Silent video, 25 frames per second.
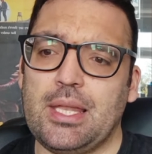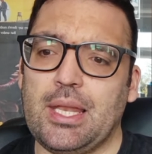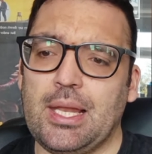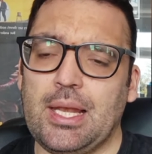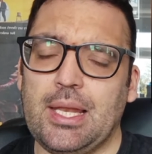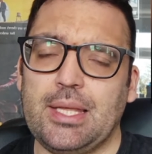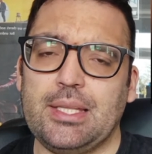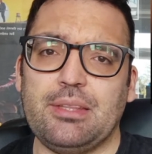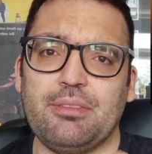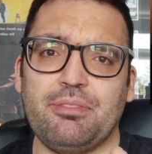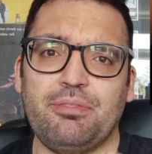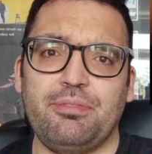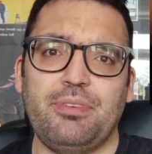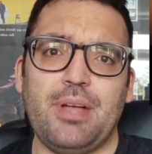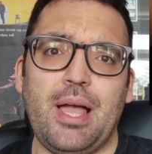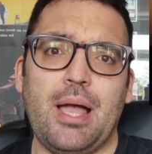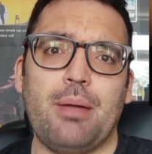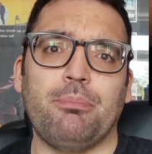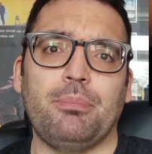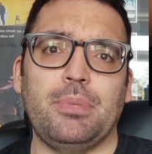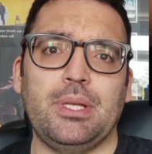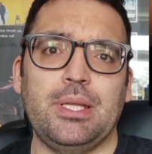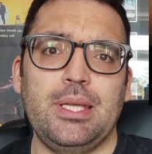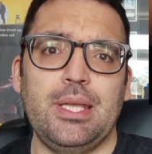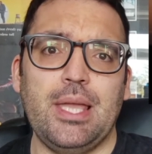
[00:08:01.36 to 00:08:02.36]
I like the
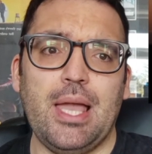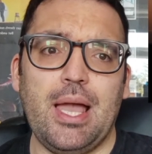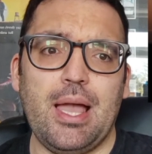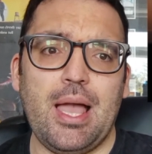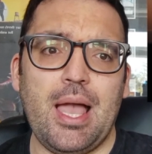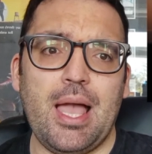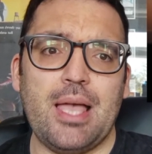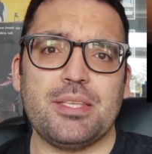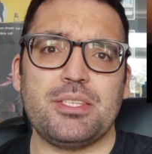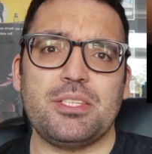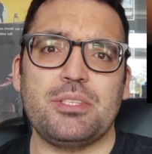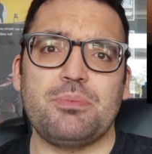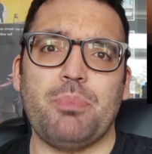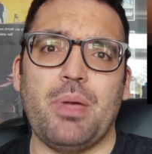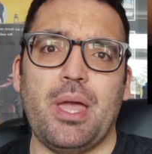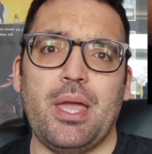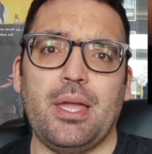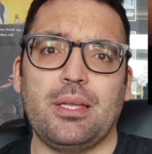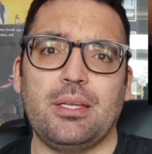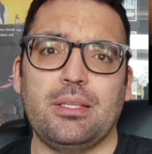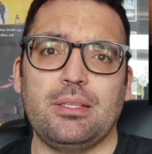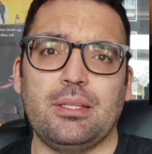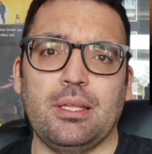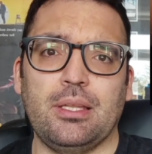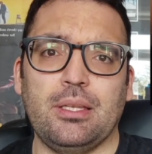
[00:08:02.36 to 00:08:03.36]
family
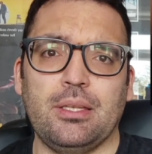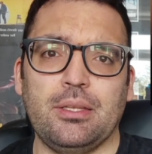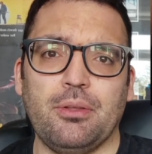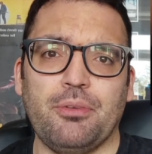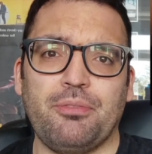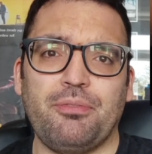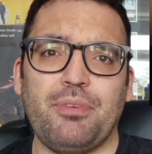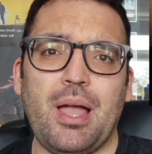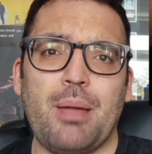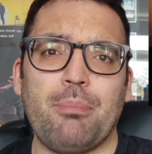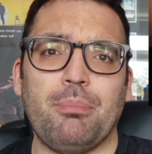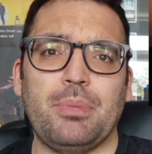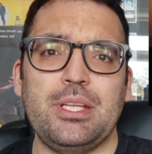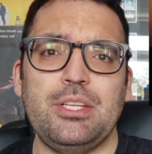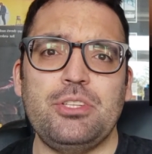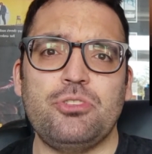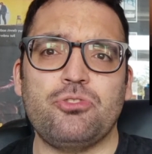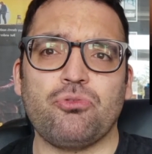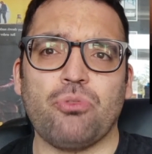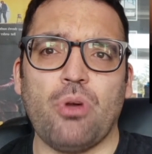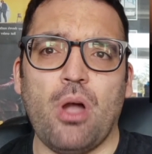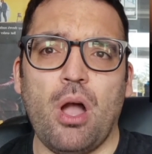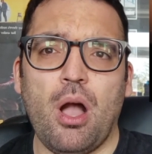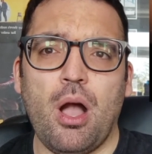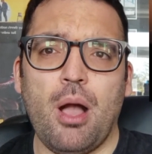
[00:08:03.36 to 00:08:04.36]
aspect and the family
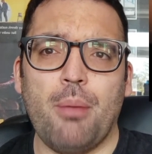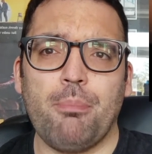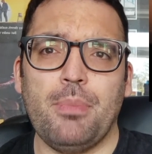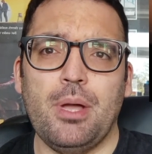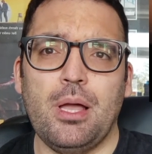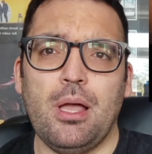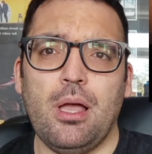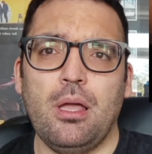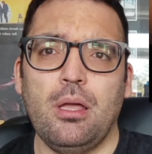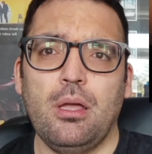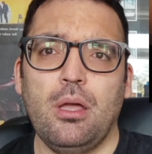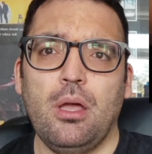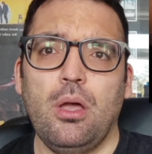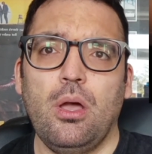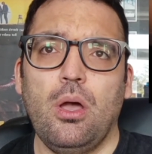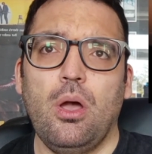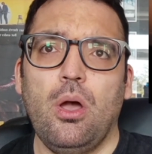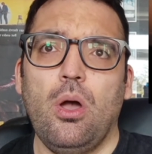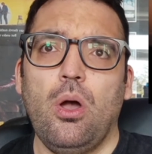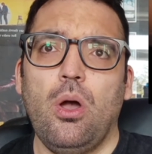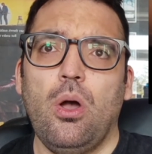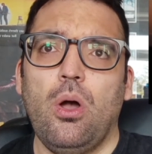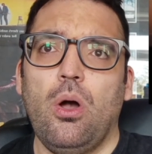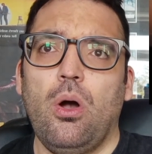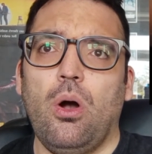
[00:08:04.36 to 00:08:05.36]
drama
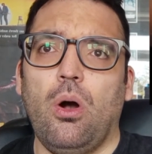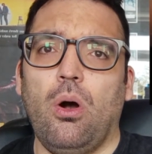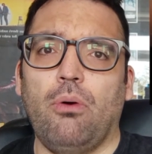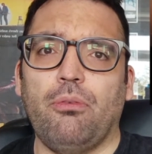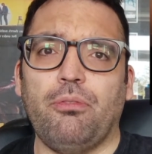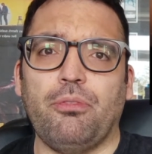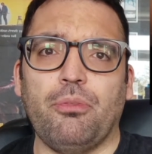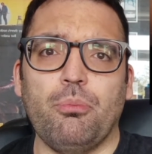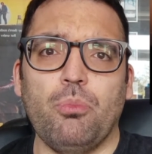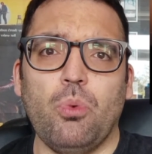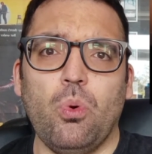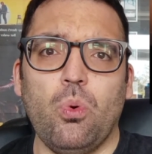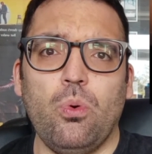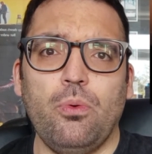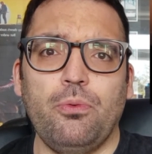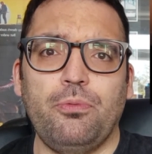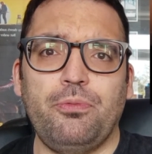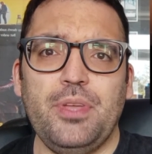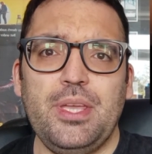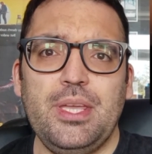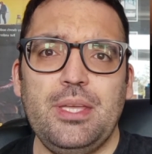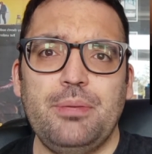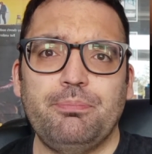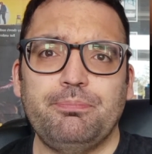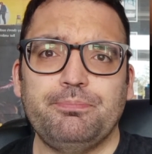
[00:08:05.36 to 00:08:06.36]
of the
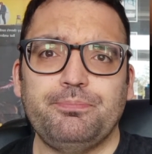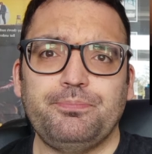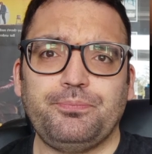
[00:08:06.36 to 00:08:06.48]
movie.